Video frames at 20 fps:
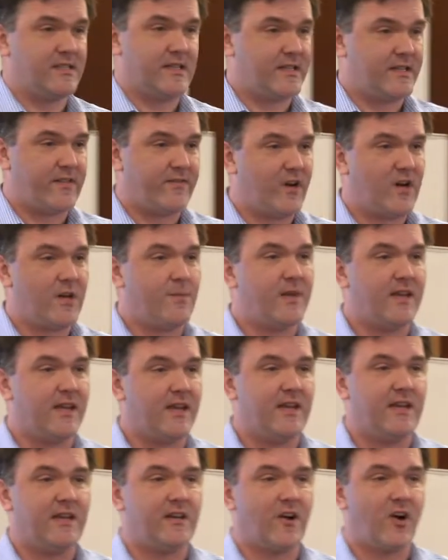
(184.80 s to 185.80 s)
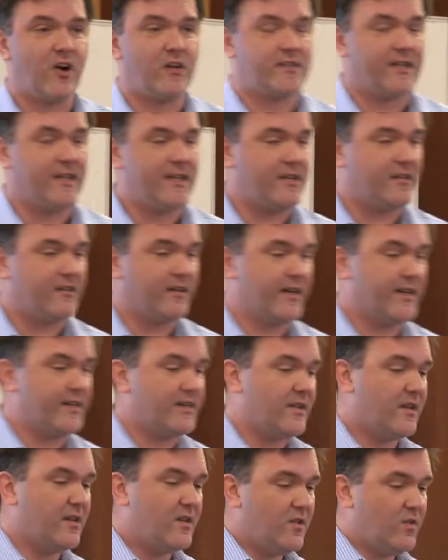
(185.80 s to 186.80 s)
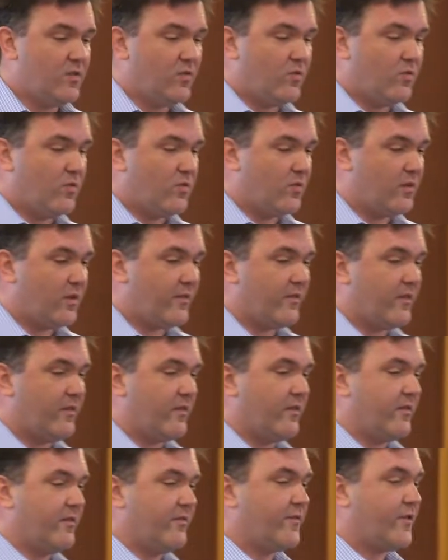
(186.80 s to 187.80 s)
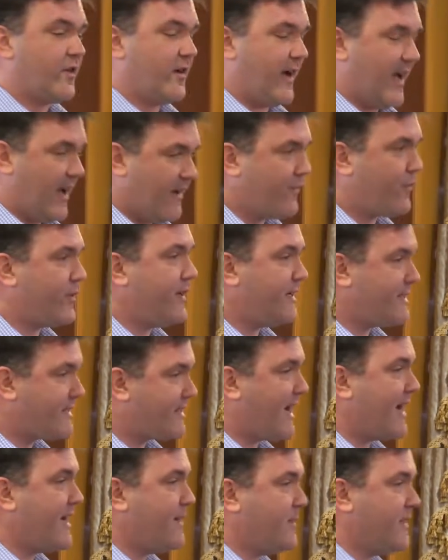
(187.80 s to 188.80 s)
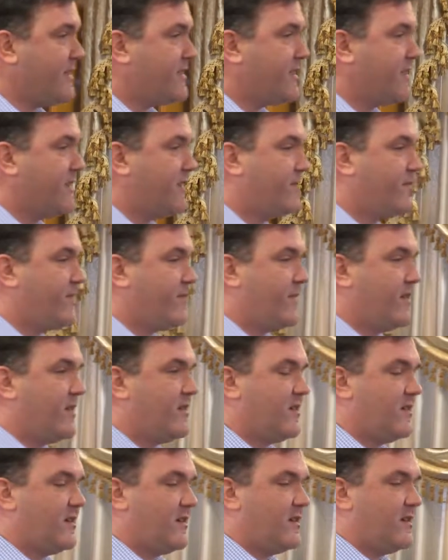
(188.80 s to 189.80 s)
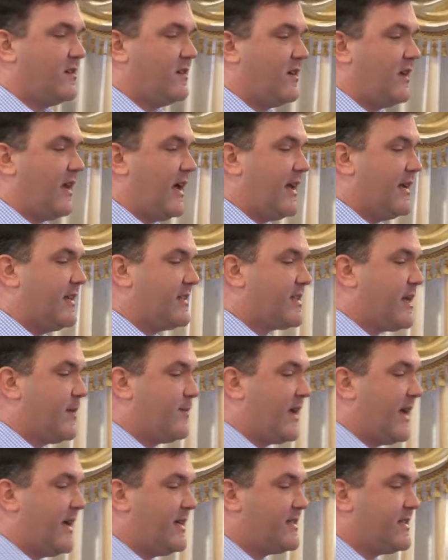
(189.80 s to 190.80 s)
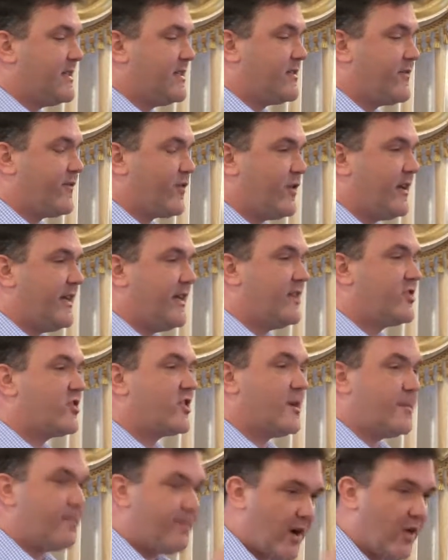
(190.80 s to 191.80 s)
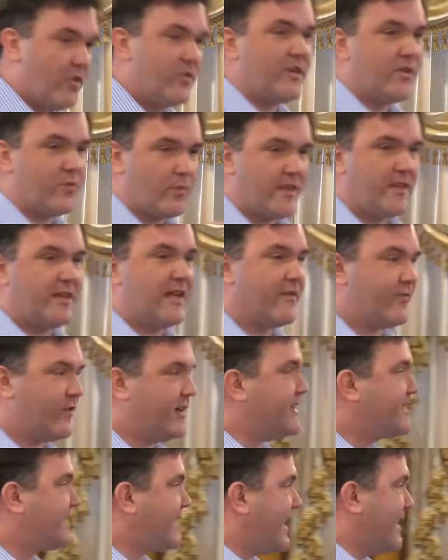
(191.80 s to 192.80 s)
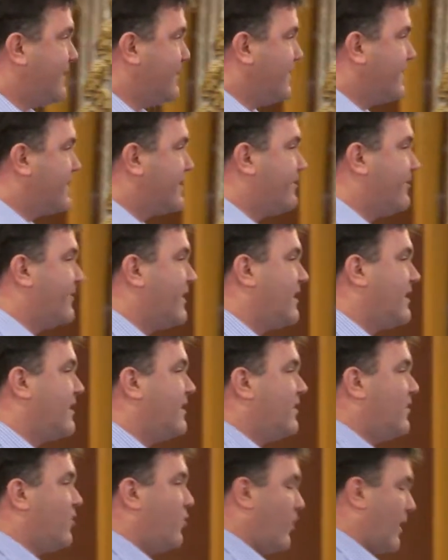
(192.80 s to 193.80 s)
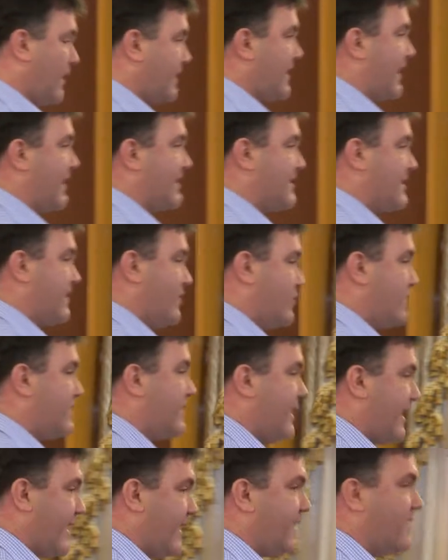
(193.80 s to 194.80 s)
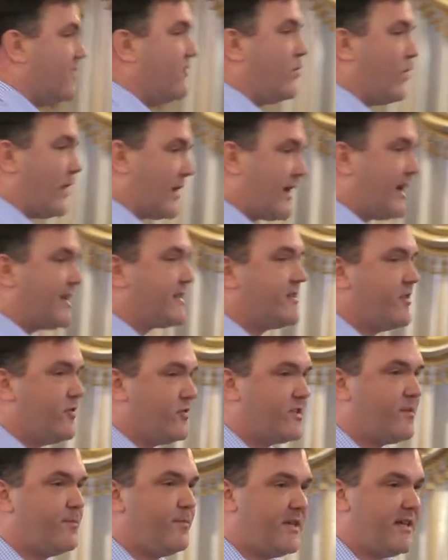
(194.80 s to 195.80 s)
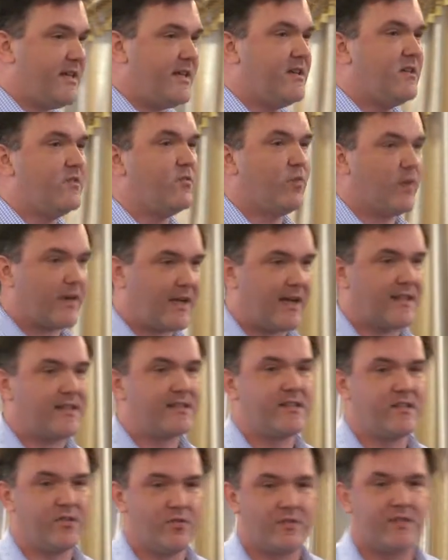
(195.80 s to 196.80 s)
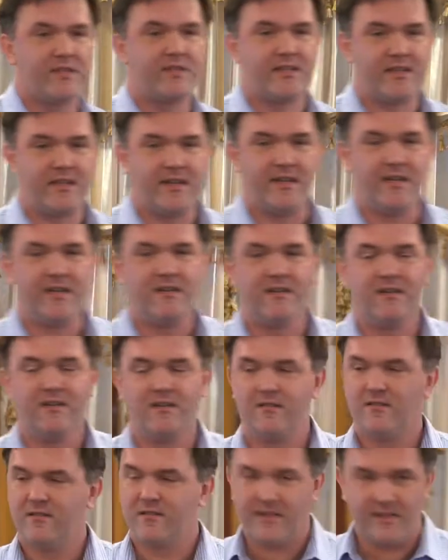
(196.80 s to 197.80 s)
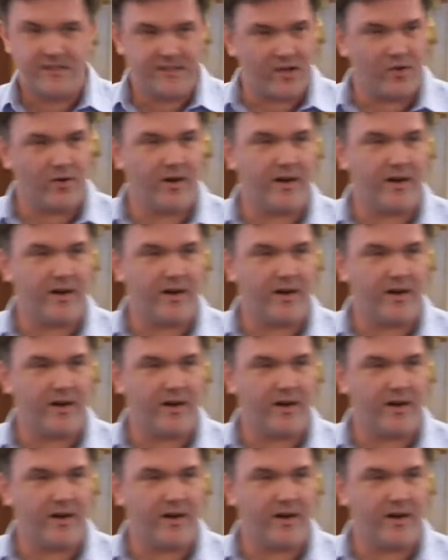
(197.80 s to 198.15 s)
at the very beginning, articulate for every assignment, and in some cases for each component within every assignment, what constitutes an A, what constitutes a B, what constitutes a C, and so